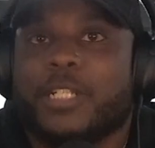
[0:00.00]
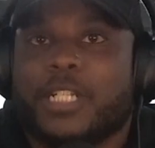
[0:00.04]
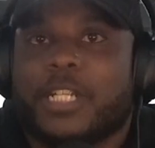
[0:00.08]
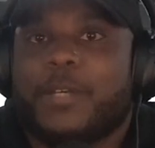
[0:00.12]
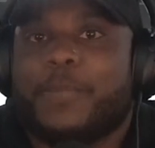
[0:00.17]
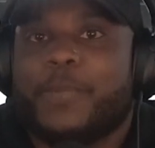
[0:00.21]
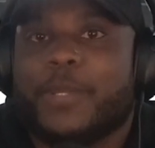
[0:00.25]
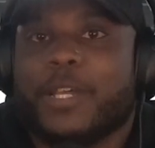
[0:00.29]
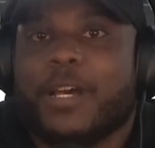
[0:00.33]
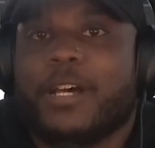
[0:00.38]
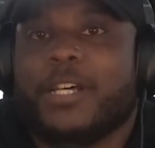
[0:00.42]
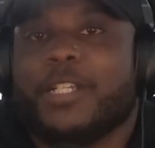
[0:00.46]
What's
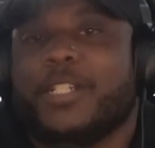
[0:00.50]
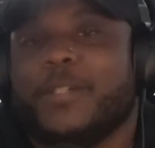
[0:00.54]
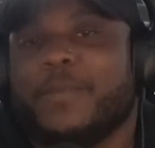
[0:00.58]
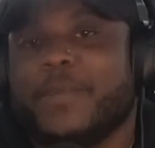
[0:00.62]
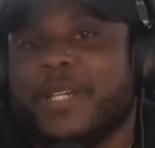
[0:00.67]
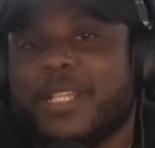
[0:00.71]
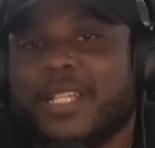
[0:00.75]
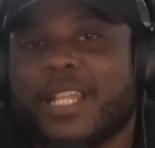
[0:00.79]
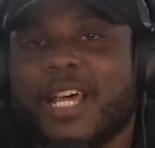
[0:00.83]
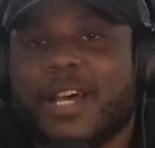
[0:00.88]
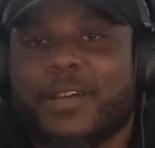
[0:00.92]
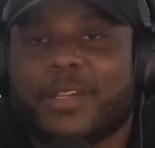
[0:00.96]
up, y'all? It's
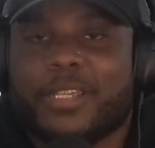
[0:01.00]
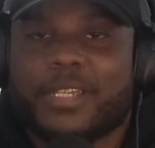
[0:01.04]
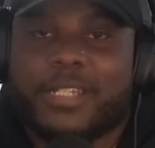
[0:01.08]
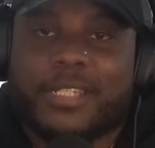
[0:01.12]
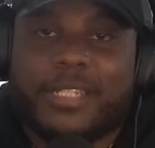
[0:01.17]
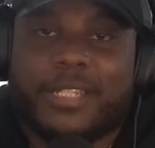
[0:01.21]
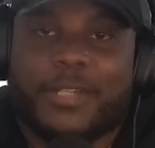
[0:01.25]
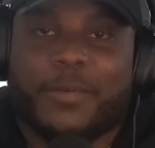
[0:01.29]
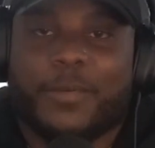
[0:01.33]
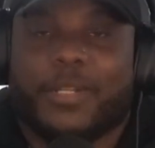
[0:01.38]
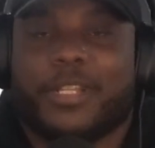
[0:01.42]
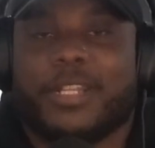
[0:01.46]
your man
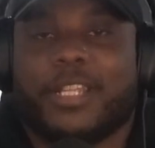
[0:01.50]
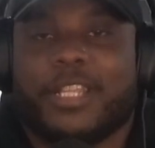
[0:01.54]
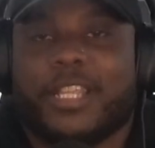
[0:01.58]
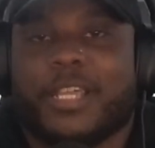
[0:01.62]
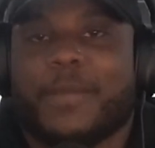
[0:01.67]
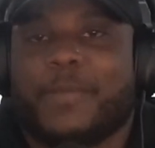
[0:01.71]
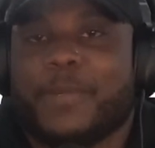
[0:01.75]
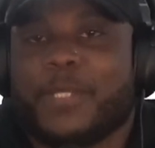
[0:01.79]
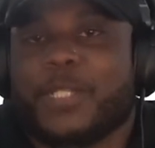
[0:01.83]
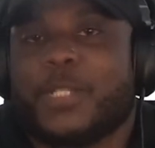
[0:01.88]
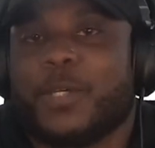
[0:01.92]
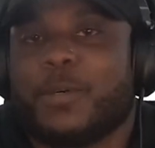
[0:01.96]
Loudkicks here with
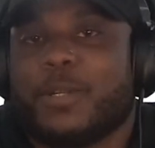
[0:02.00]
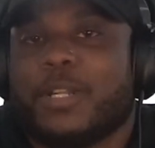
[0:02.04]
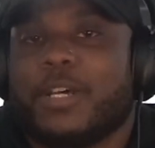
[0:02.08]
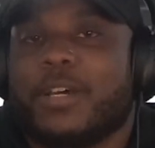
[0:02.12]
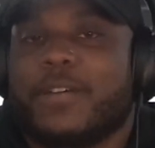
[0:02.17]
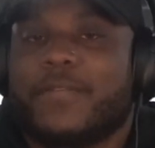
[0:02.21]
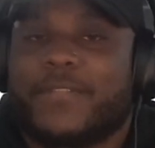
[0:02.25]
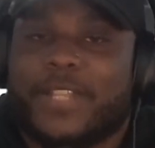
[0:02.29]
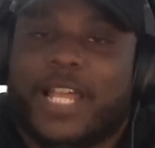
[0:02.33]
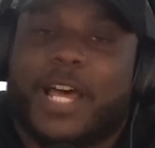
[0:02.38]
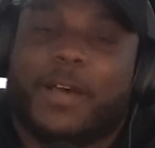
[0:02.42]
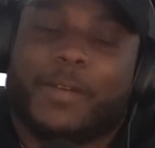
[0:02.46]
another episode
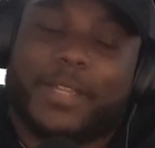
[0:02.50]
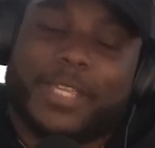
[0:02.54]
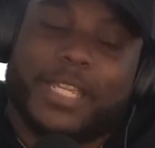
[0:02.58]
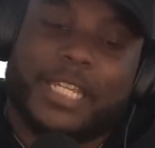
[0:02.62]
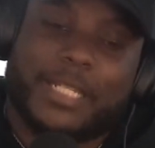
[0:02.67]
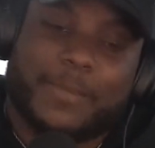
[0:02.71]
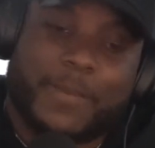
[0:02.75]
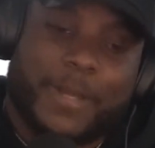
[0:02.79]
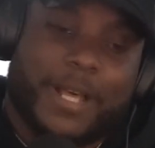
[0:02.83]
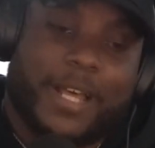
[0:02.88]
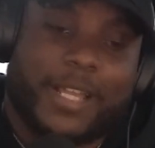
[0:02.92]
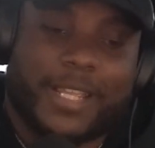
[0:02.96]
of
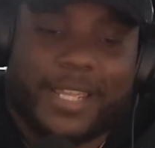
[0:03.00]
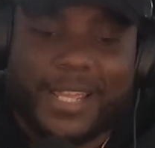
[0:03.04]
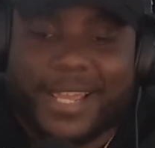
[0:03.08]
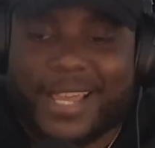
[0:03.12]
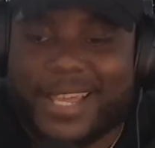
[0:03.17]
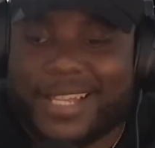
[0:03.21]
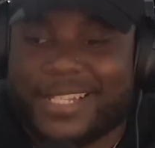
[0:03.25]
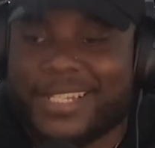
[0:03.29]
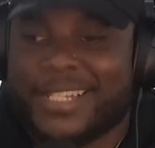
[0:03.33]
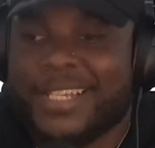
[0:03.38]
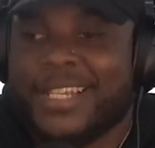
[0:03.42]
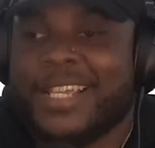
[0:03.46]
Loudkicks
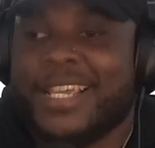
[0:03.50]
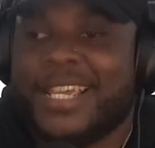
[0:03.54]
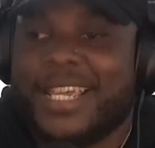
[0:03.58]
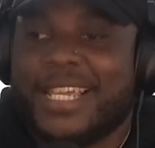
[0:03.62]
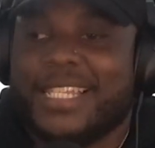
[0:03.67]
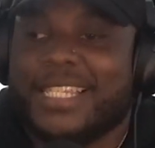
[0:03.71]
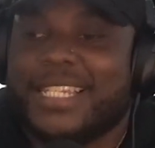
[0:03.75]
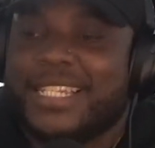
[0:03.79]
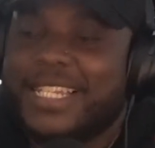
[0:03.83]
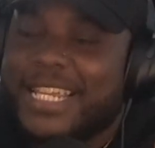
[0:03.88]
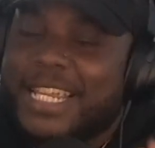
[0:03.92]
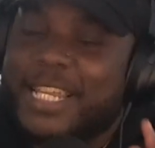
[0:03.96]
Podcast.
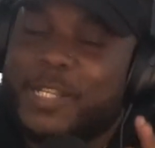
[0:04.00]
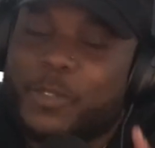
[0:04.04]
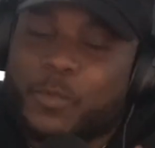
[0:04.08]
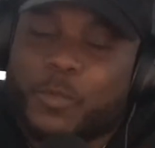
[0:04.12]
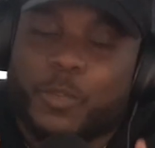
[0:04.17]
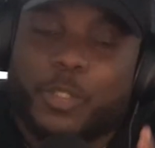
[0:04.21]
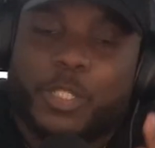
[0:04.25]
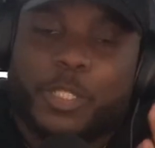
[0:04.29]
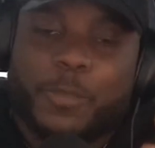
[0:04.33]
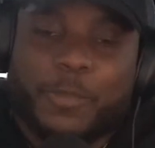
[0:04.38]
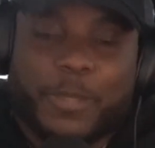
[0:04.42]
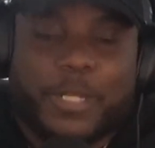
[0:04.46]
And today is
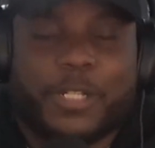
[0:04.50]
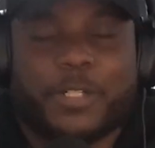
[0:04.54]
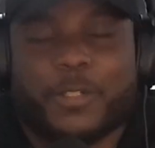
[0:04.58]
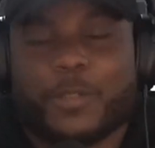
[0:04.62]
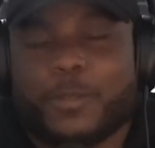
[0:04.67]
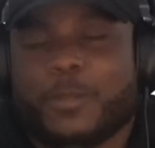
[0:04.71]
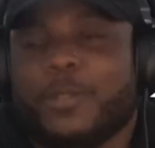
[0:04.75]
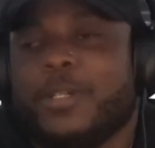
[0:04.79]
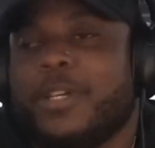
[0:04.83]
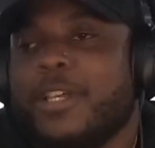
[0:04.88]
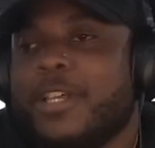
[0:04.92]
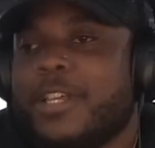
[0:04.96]
real
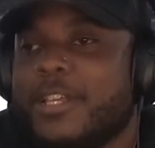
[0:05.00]
special.